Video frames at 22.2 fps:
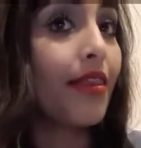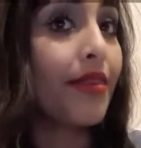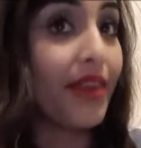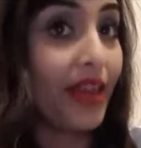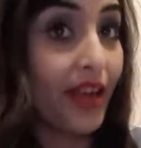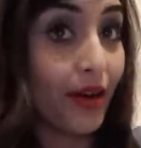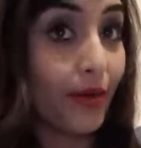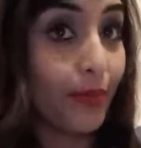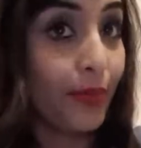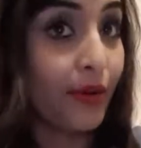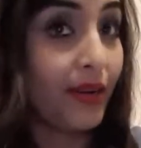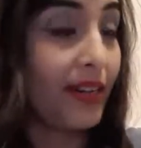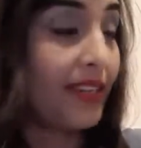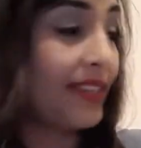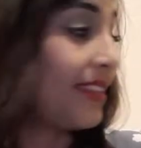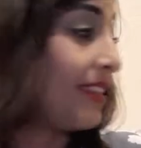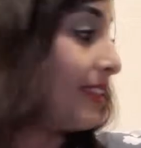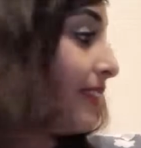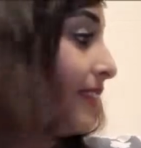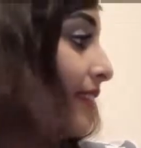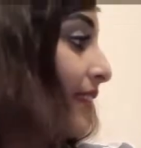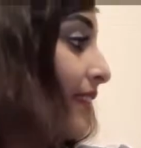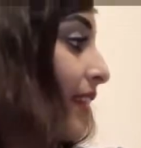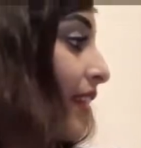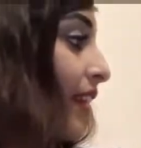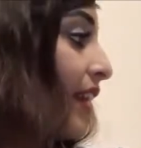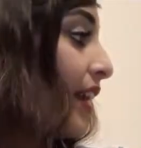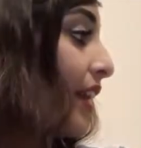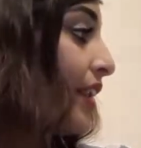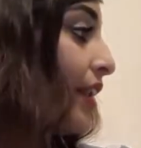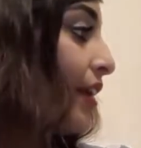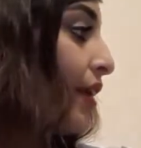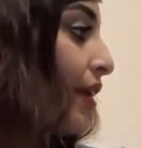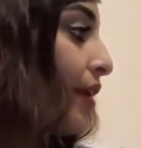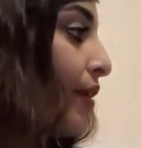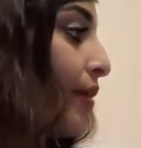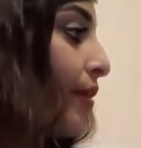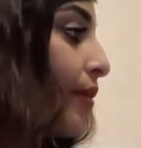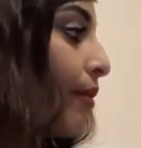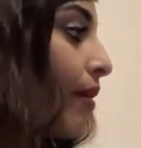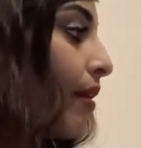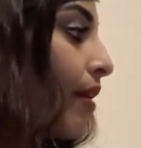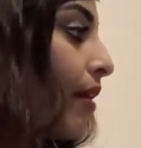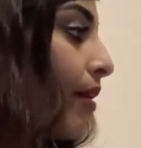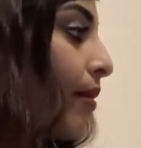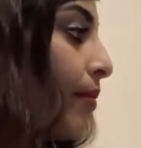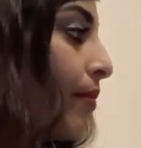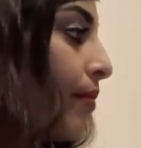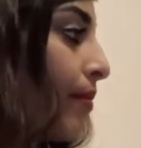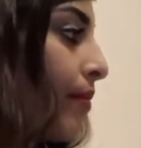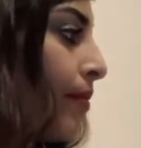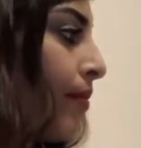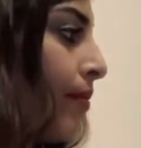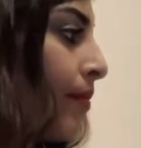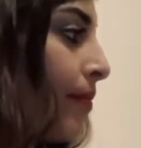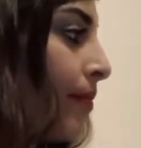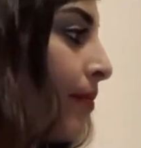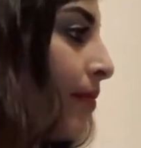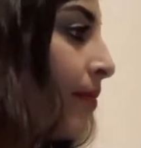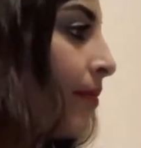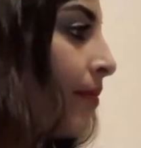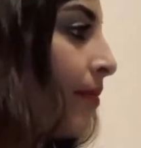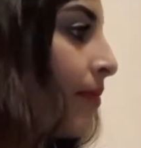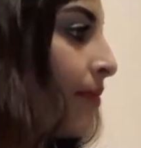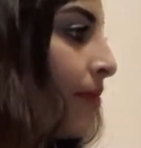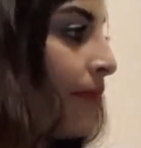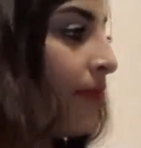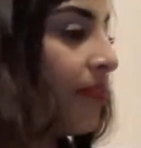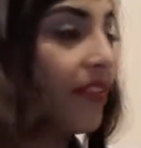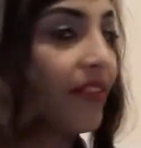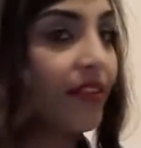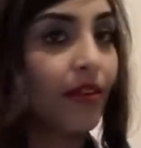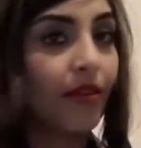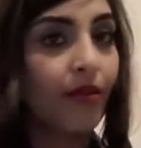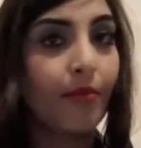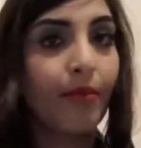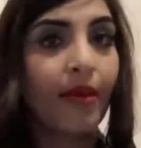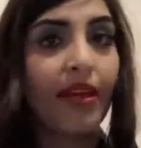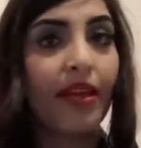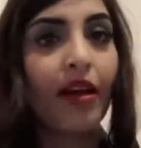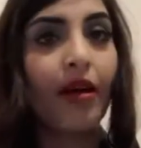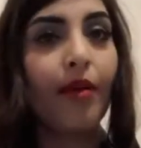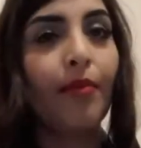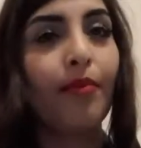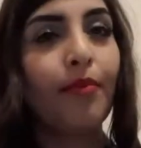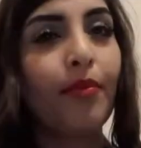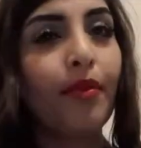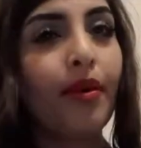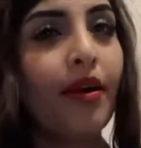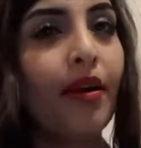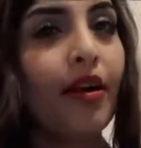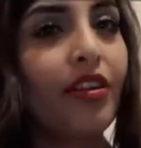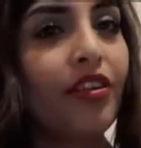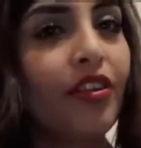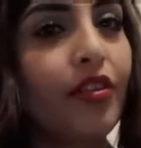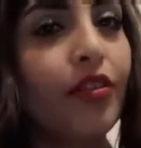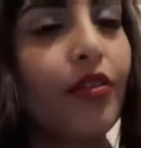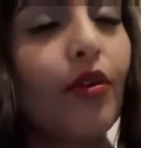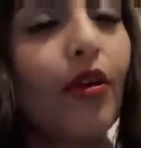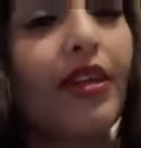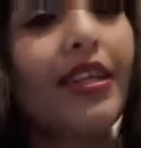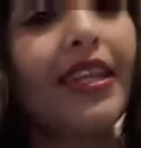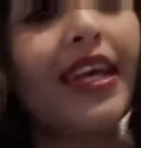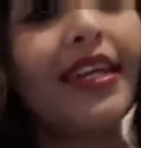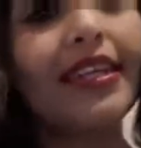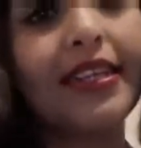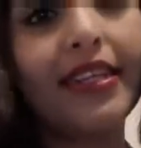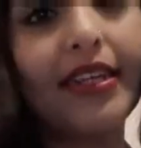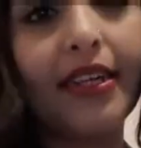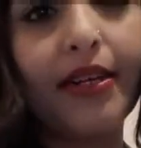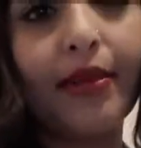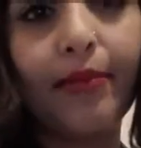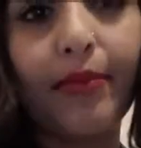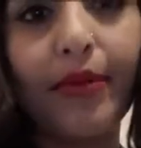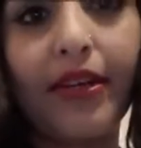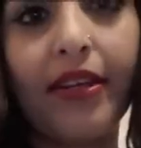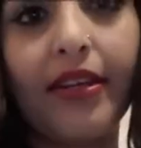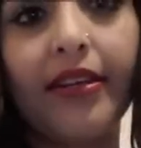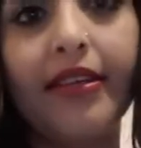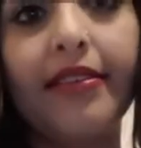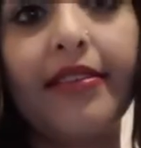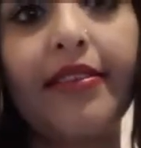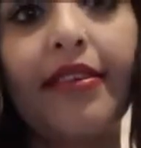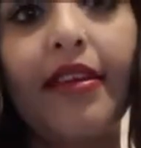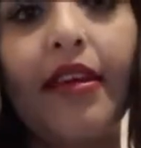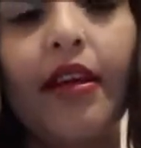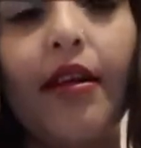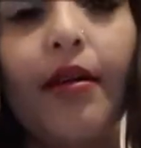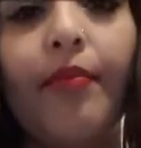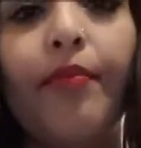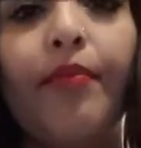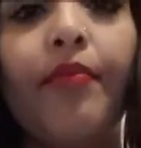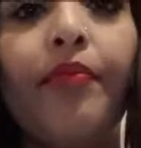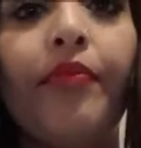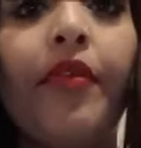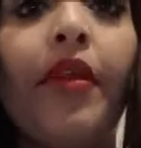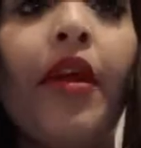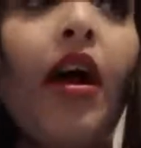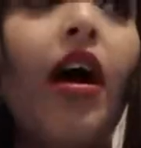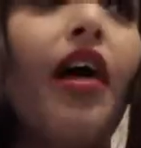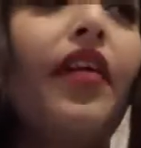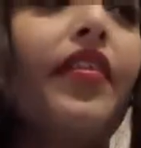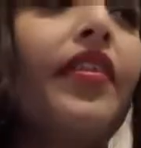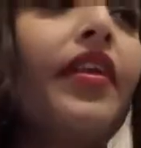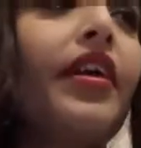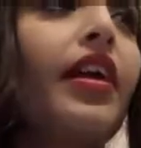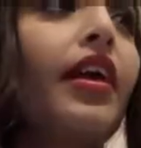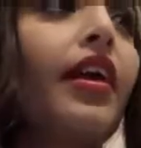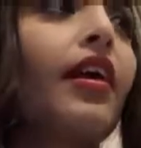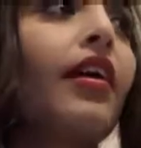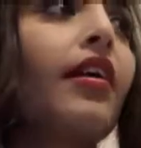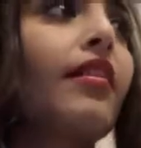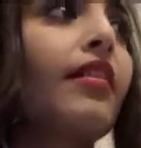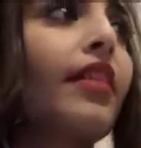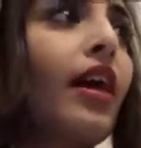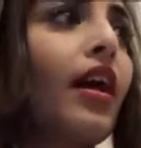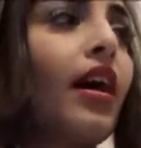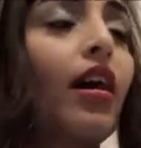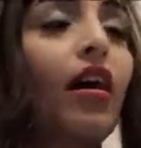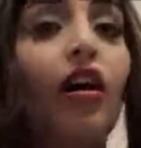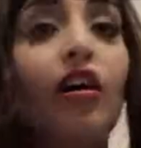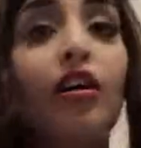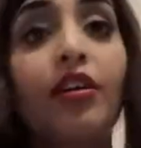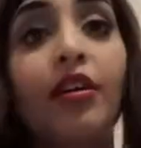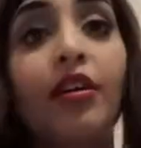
nail polishes. And I know it's not makeup, but I just thought I'd add it in because I think that